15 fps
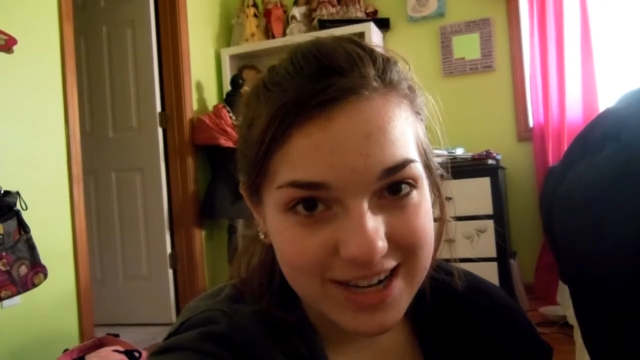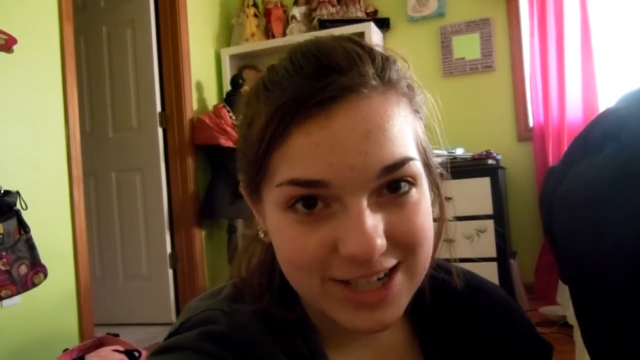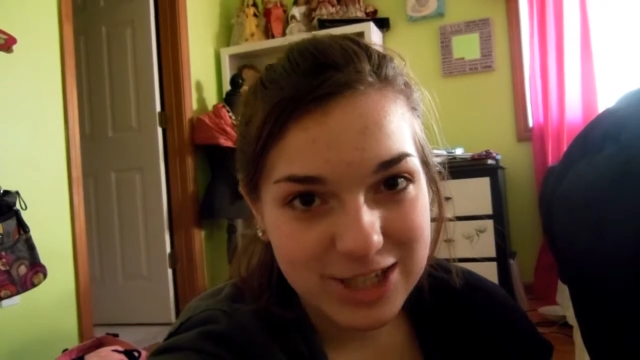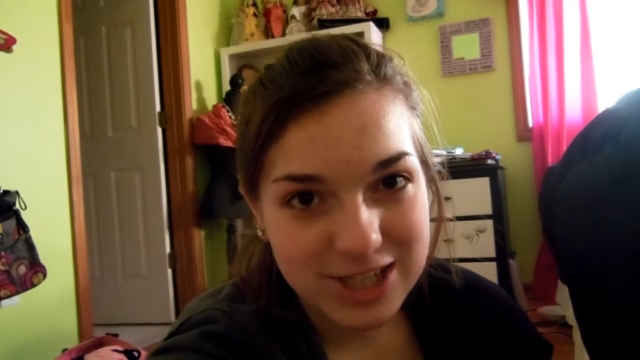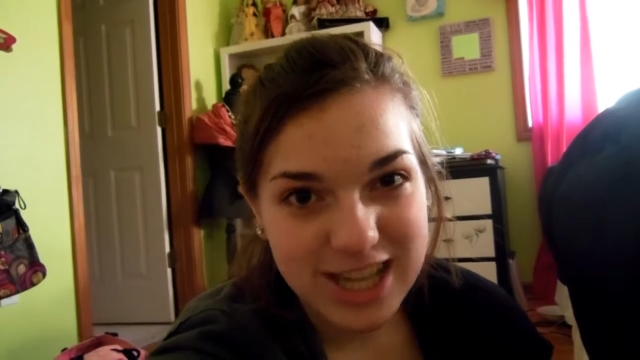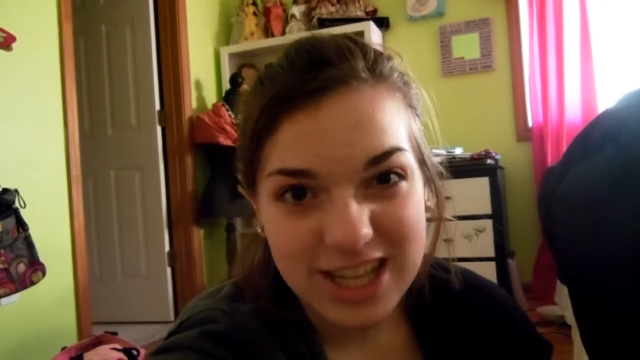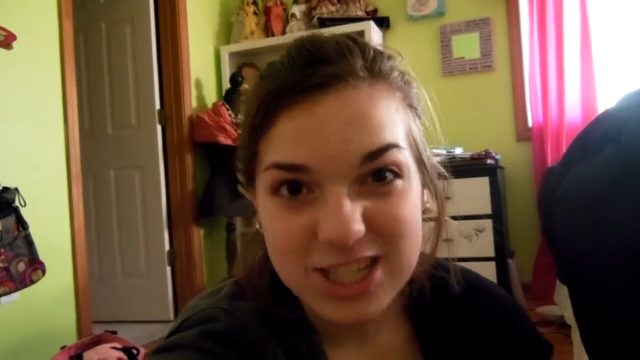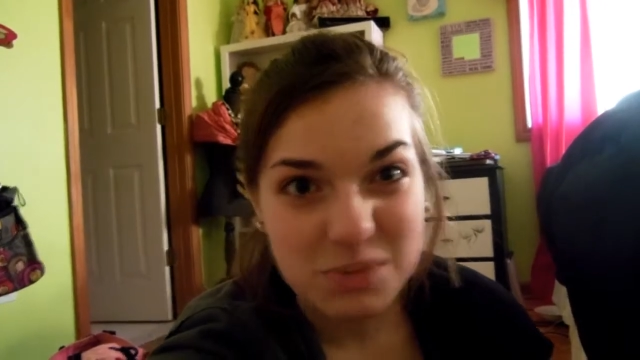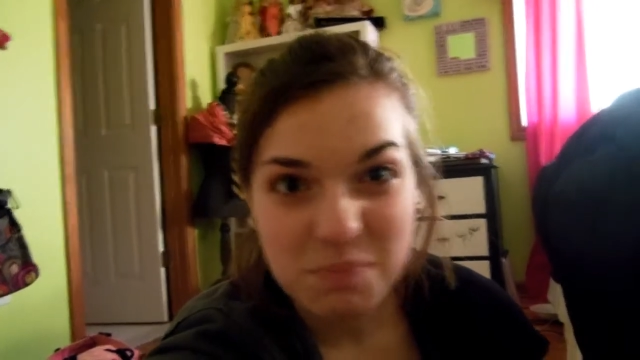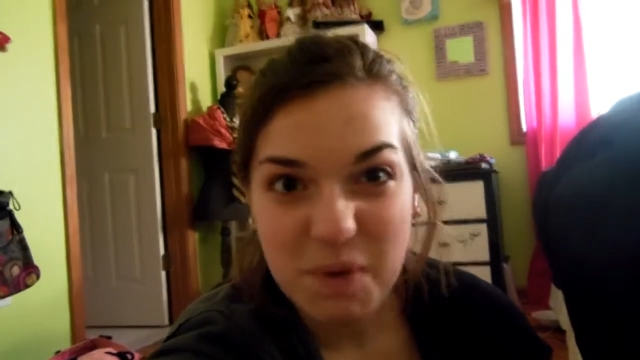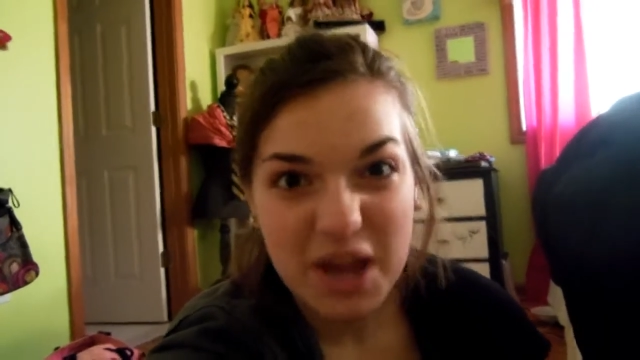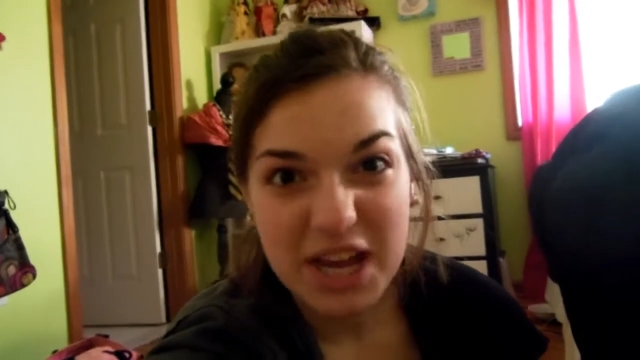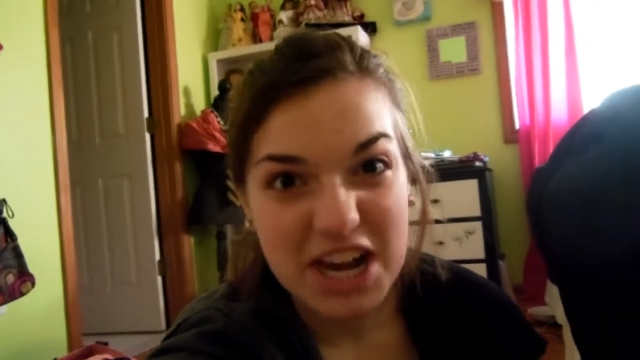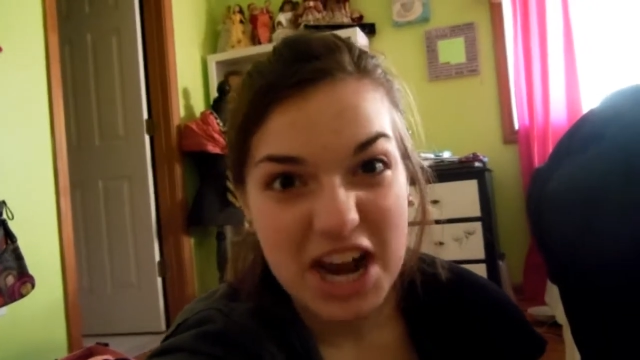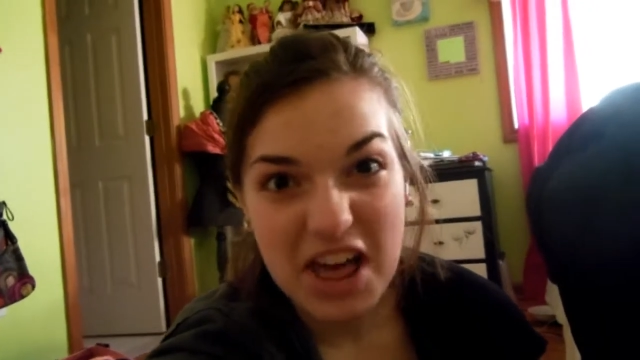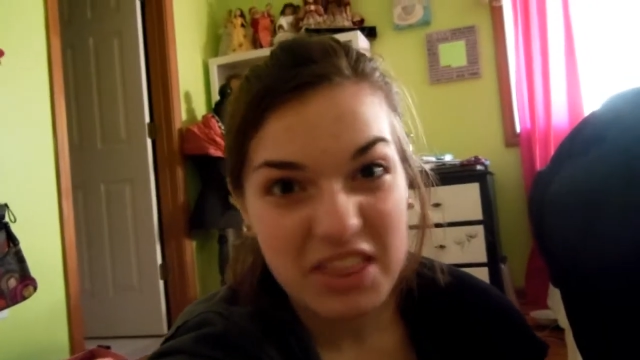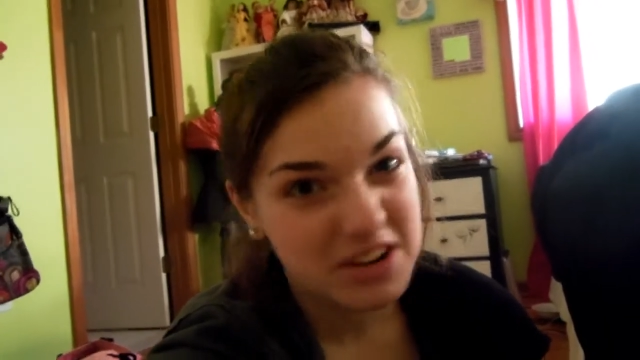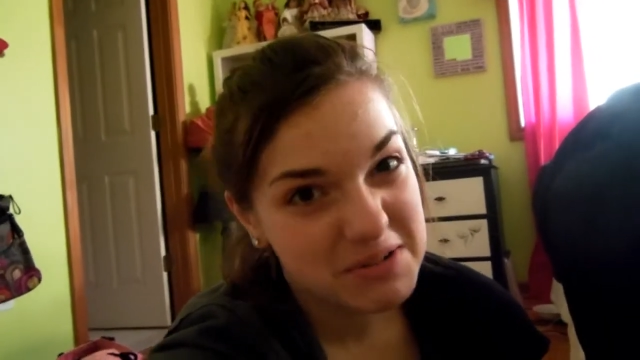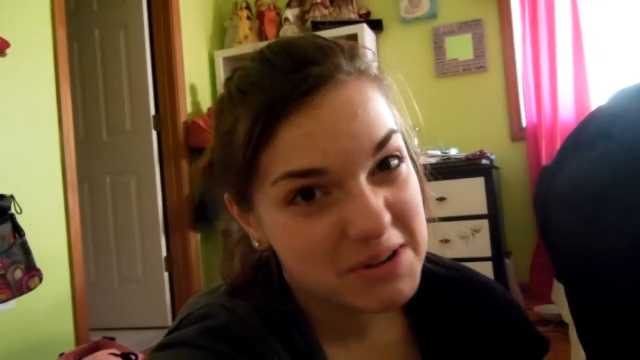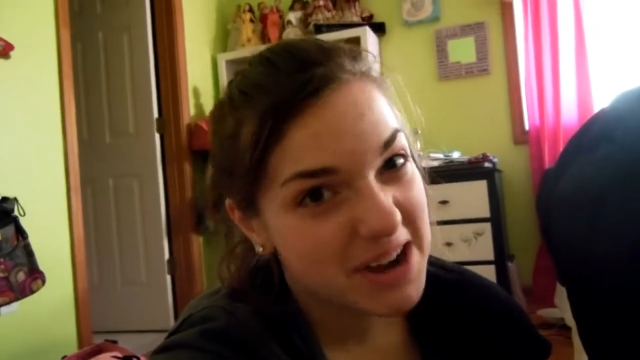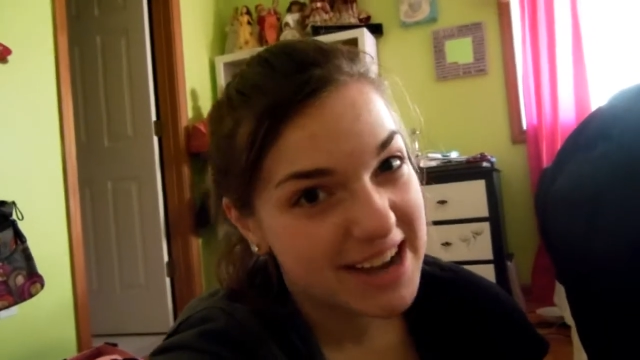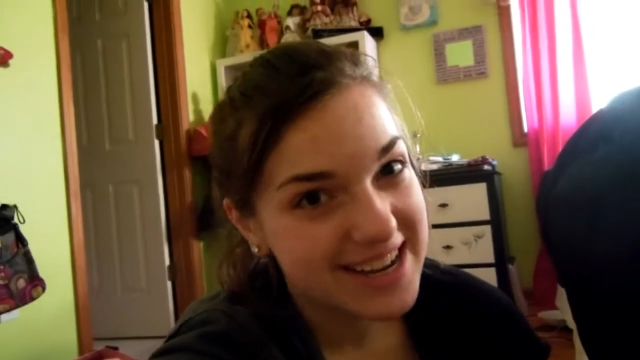And she's like, just pick
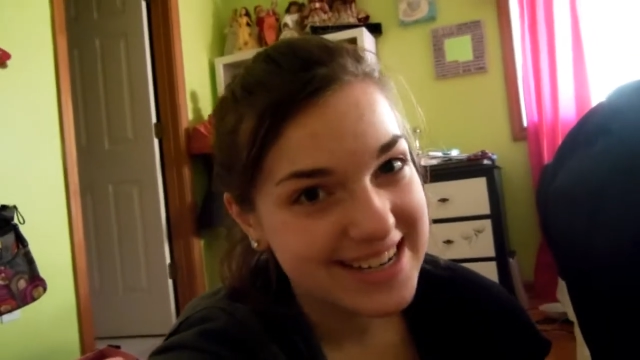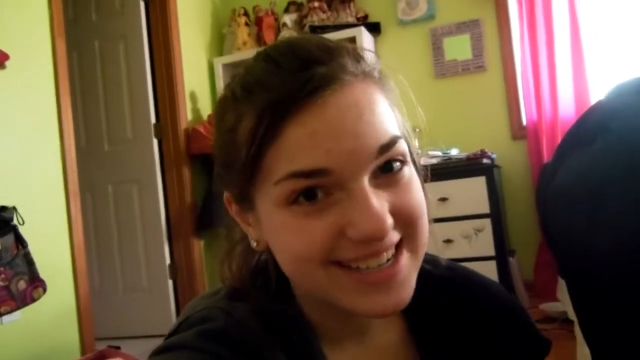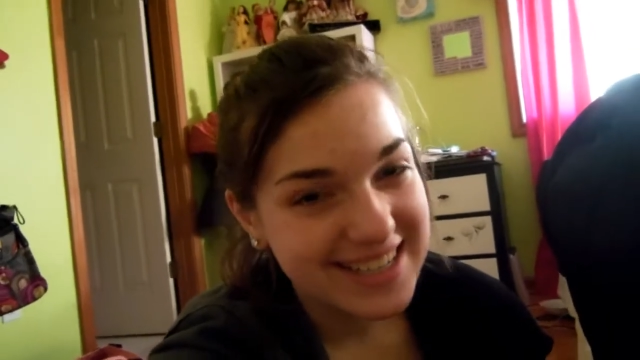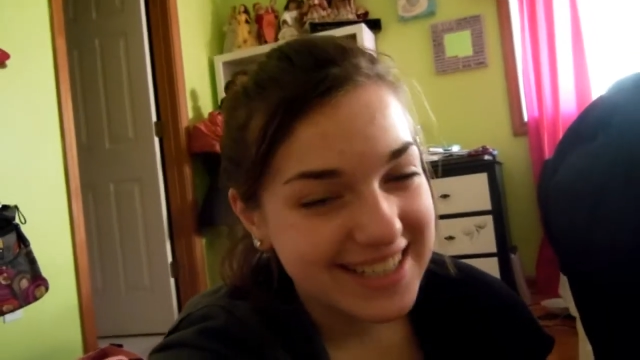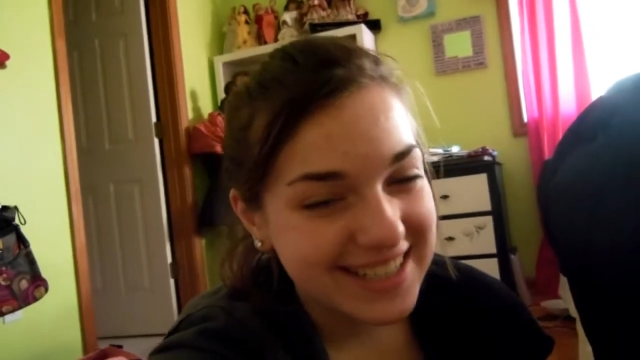another one.